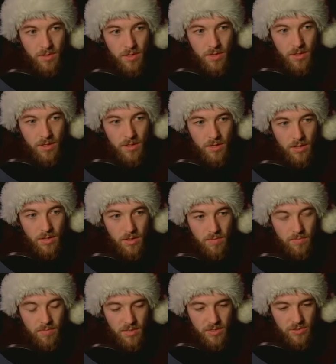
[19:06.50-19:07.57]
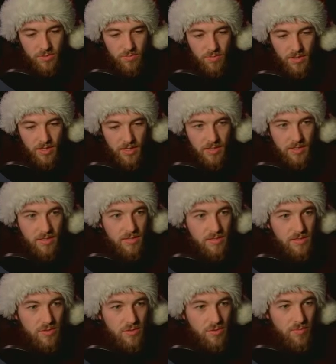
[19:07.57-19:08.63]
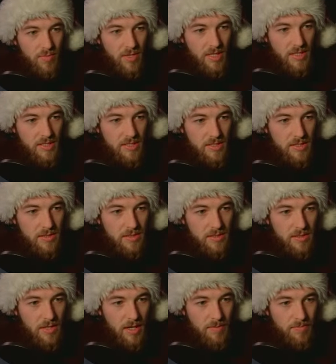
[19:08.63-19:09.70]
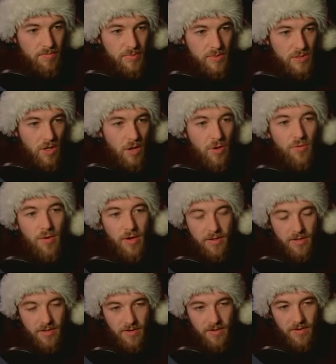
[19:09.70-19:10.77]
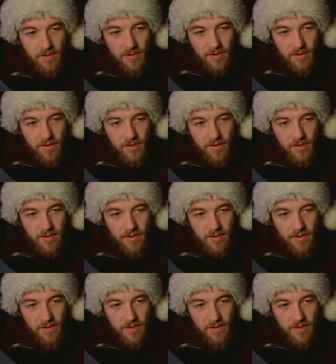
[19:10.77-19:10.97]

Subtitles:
I'm not sure why that did so many steps. Oh, right, it did it.